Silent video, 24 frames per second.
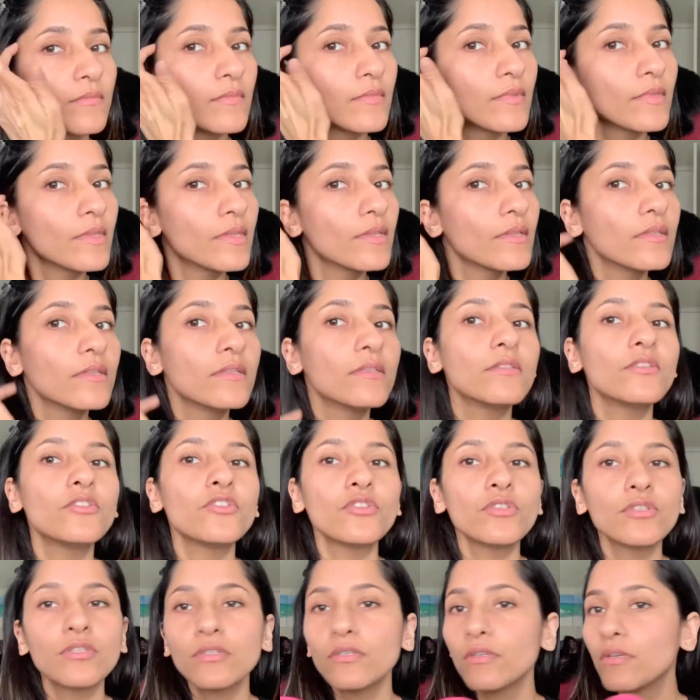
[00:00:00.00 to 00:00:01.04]
and just
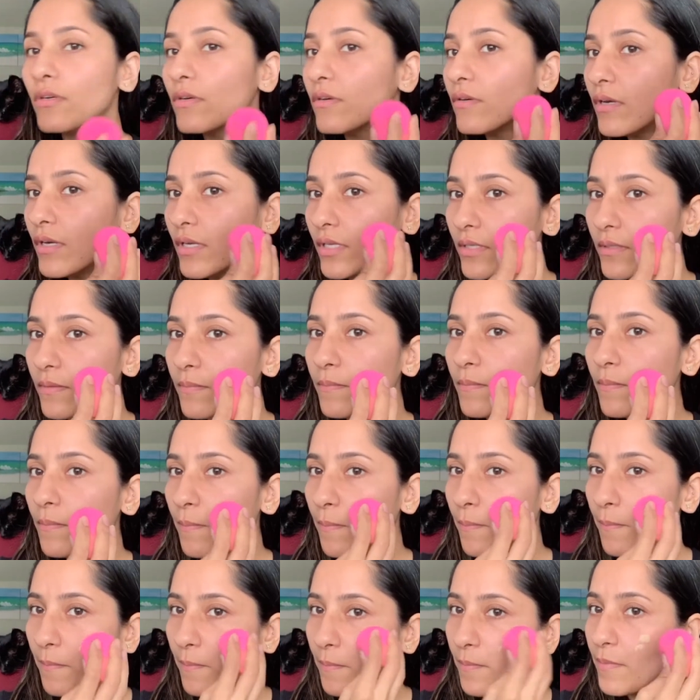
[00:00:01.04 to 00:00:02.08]
go on.
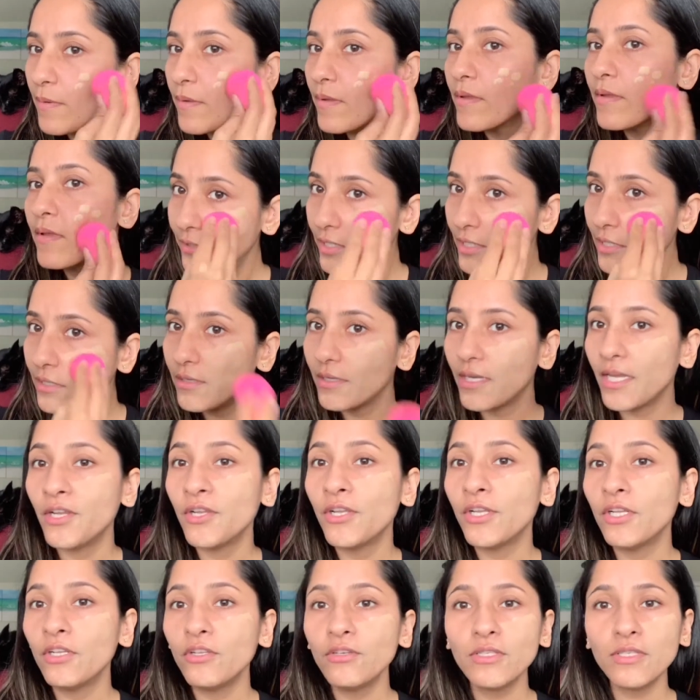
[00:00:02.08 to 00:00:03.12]
I know it looks
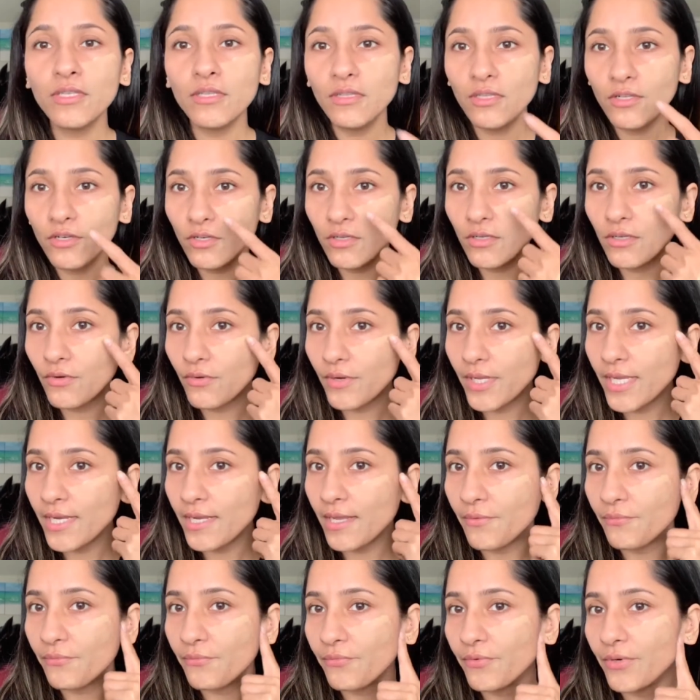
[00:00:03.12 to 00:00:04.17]
a little green at
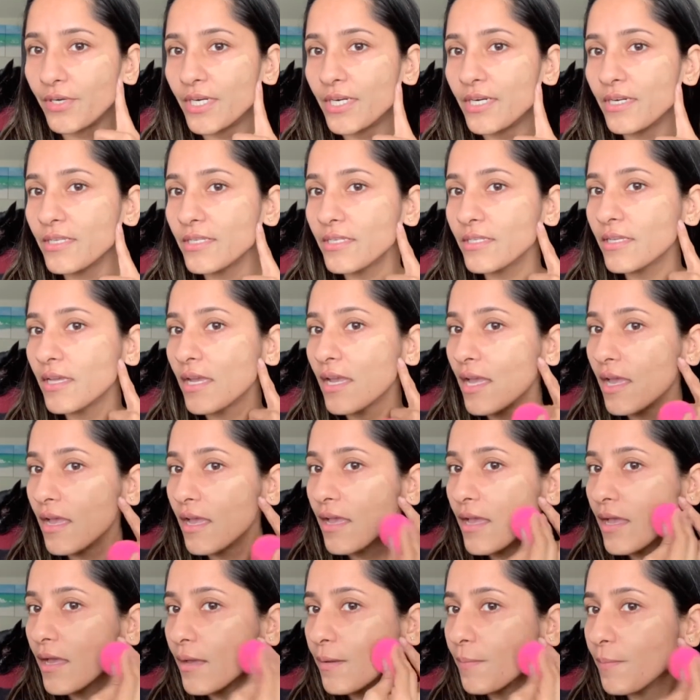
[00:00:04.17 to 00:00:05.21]
first,
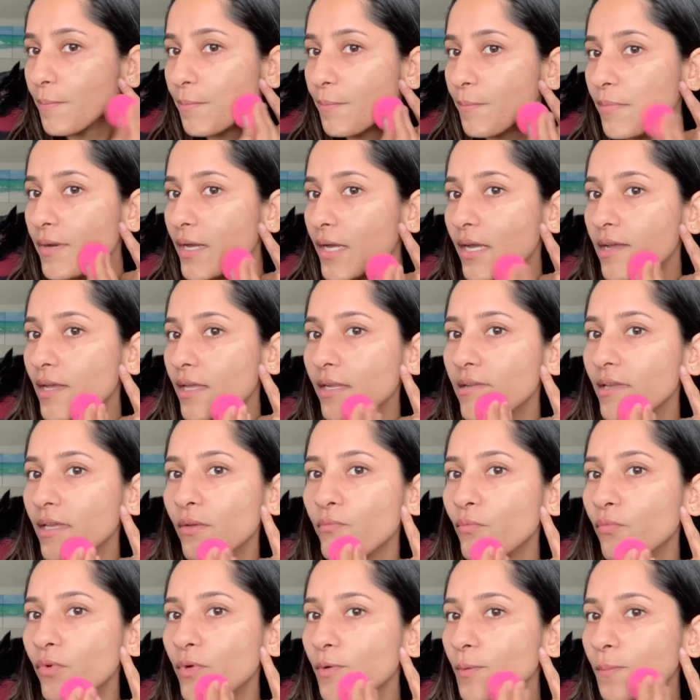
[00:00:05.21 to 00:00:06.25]
but it will
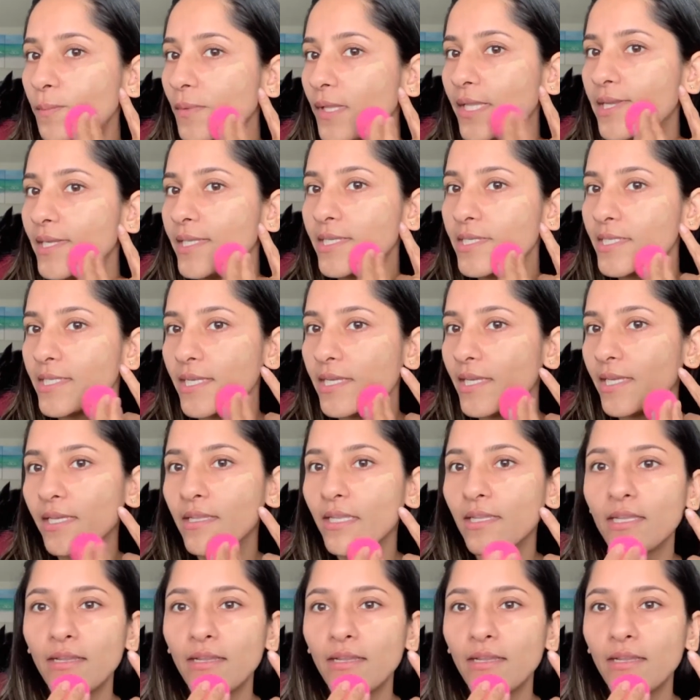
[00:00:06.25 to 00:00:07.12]
blend in.